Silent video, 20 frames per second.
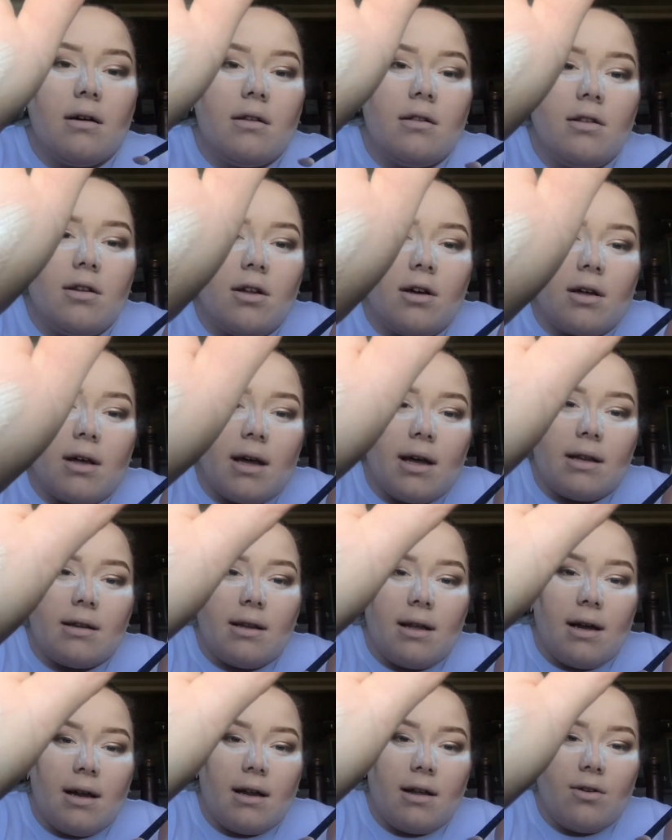Look at
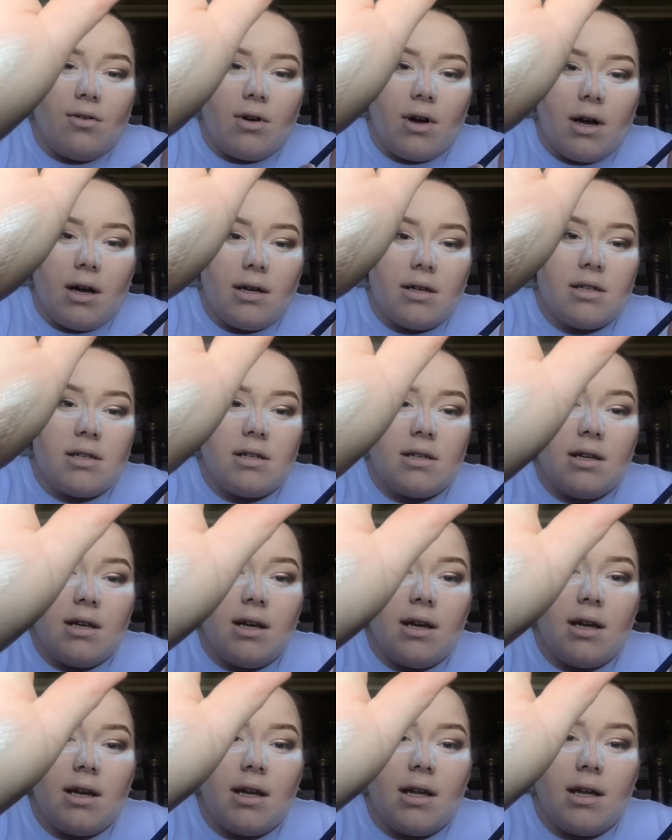that, you guys.
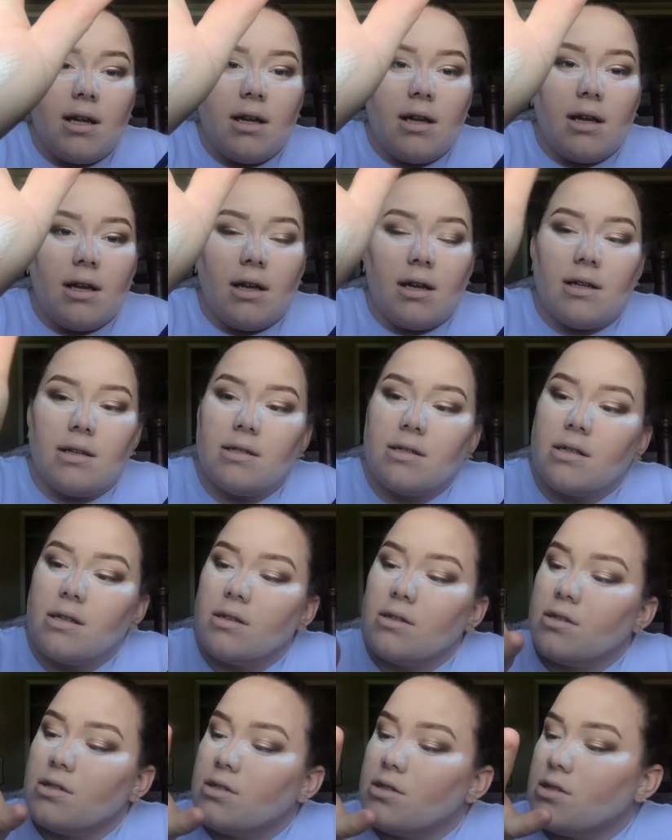It is
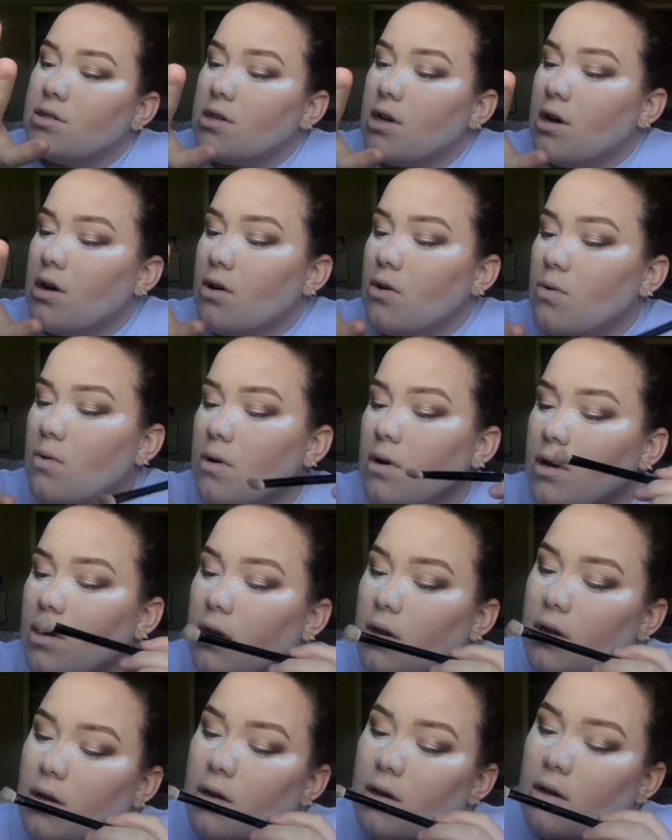so
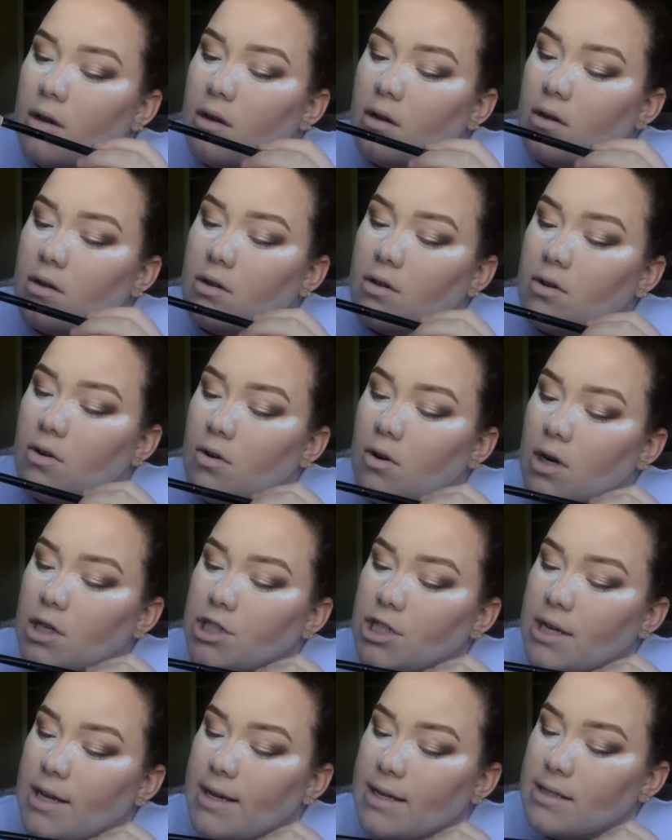
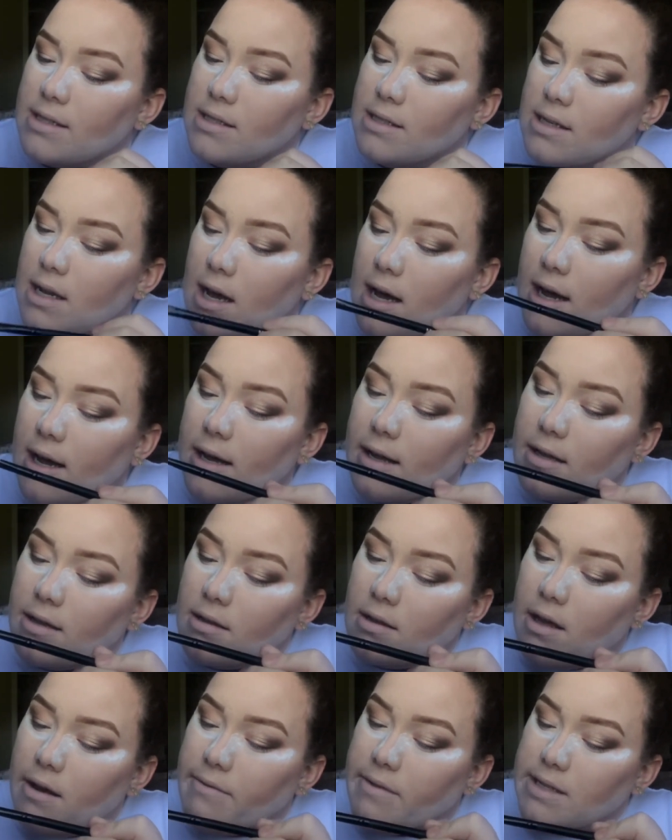gorgeous. I
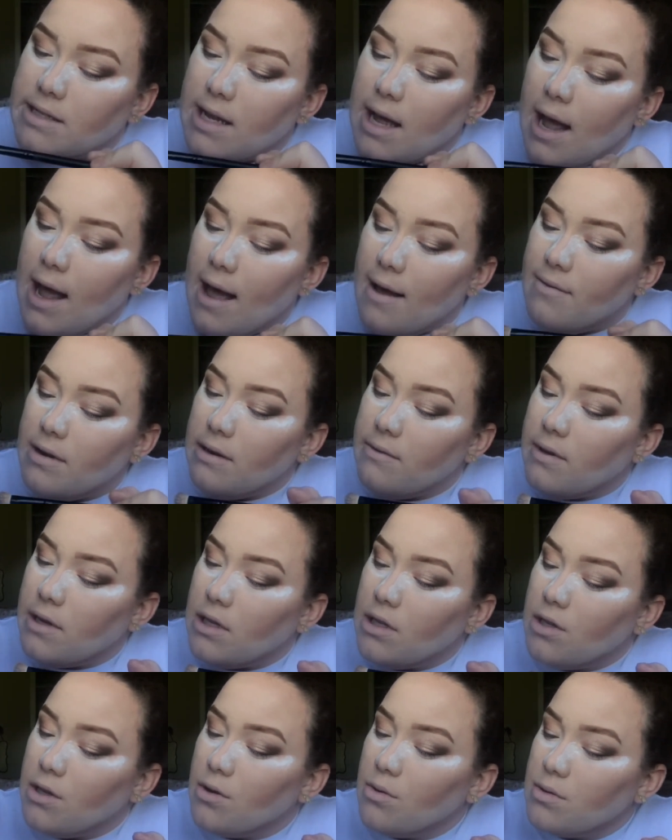love this. I haven't
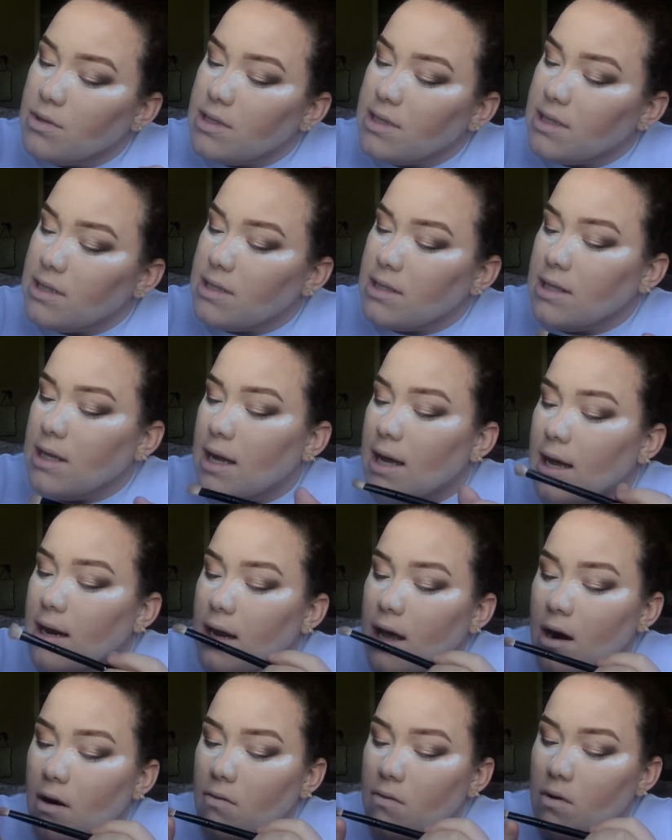even used this yet.
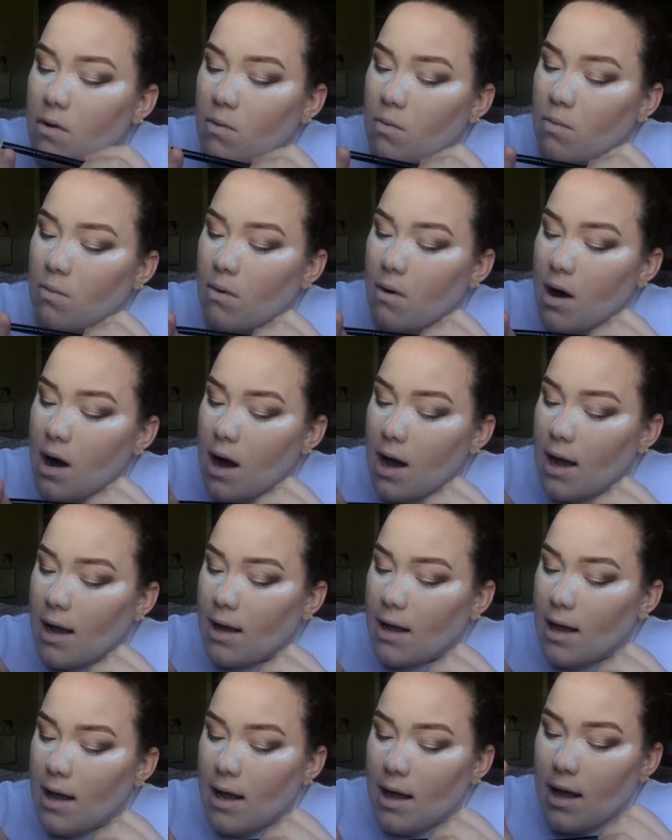I don't know why.